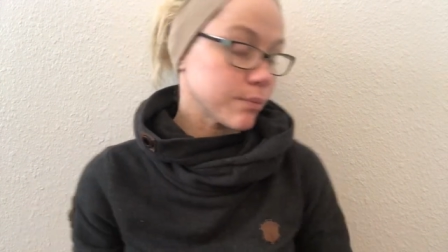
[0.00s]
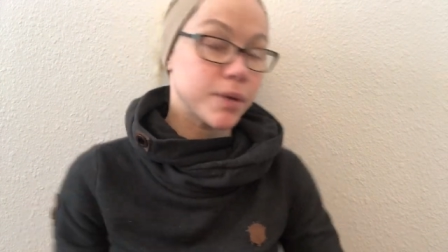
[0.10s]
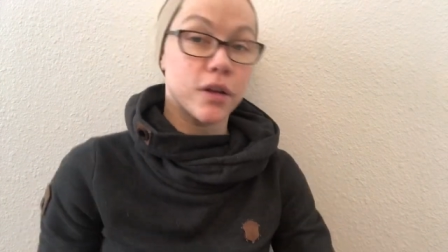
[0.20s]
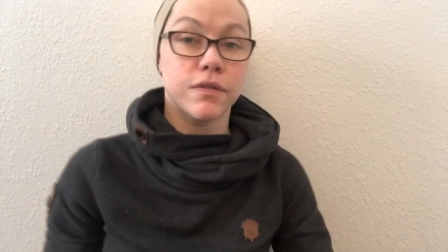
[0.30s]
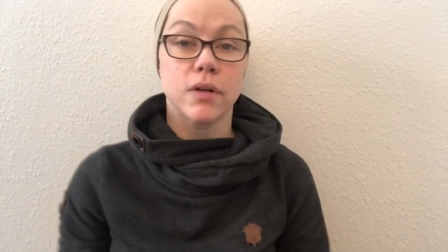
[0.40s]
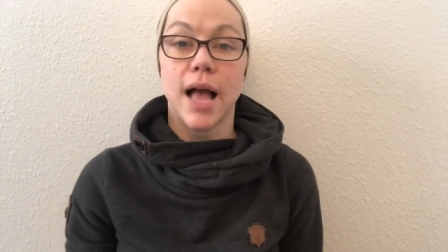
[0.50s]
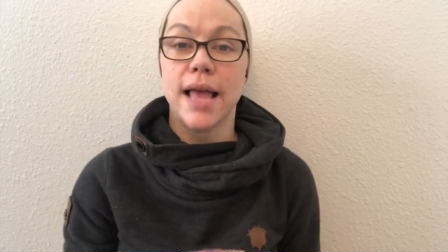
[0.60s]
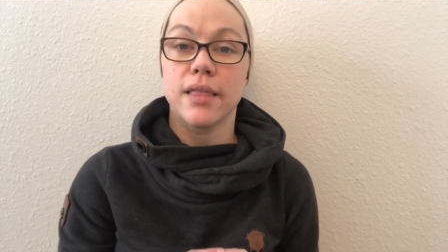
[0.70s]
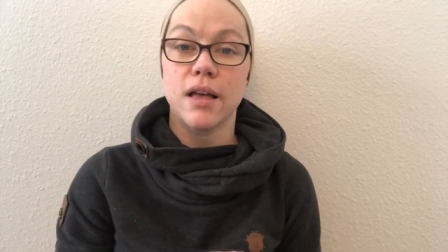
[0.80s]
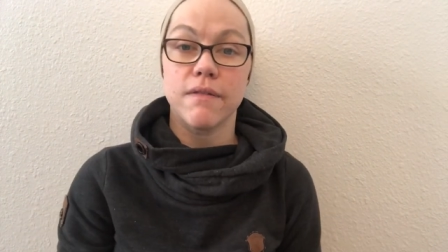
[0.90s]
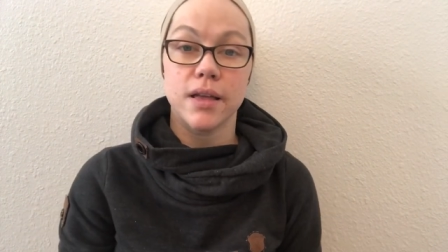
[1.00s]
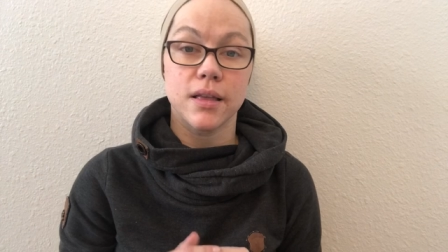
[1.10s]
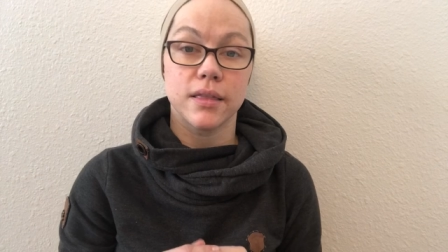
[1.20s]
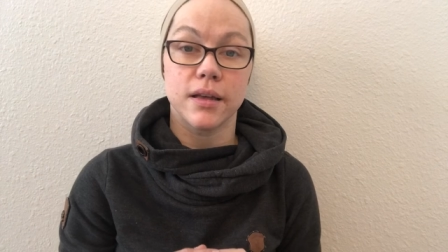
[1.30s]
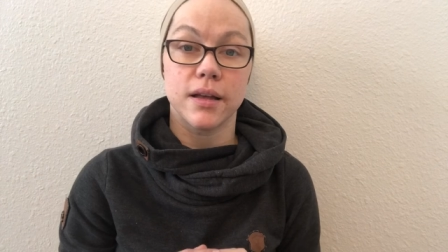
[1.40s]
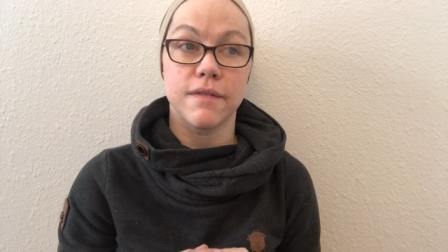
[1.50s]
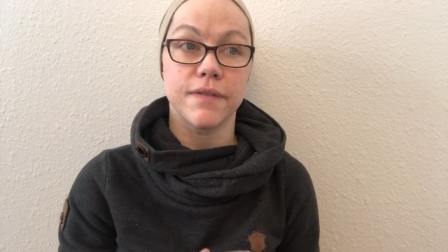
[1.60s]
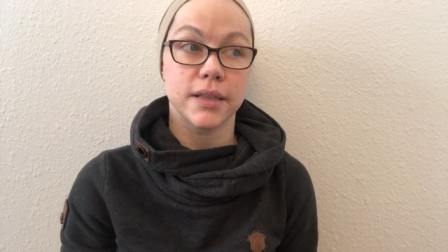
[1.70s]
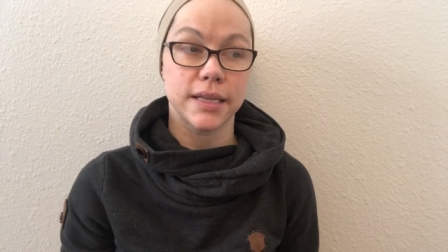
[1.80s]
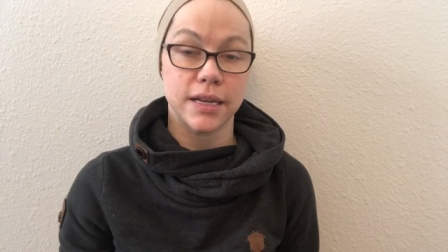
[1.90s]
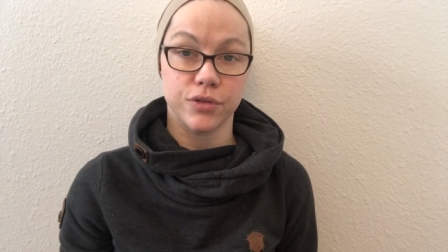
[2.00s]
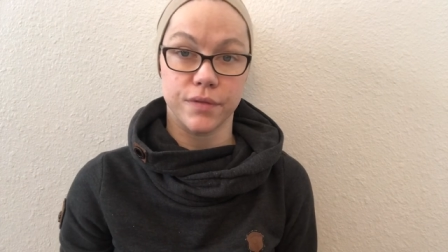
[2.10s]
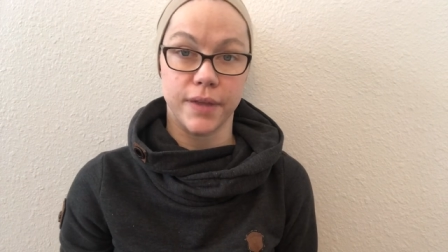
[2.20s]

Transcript: Beautiful. I love the philodendron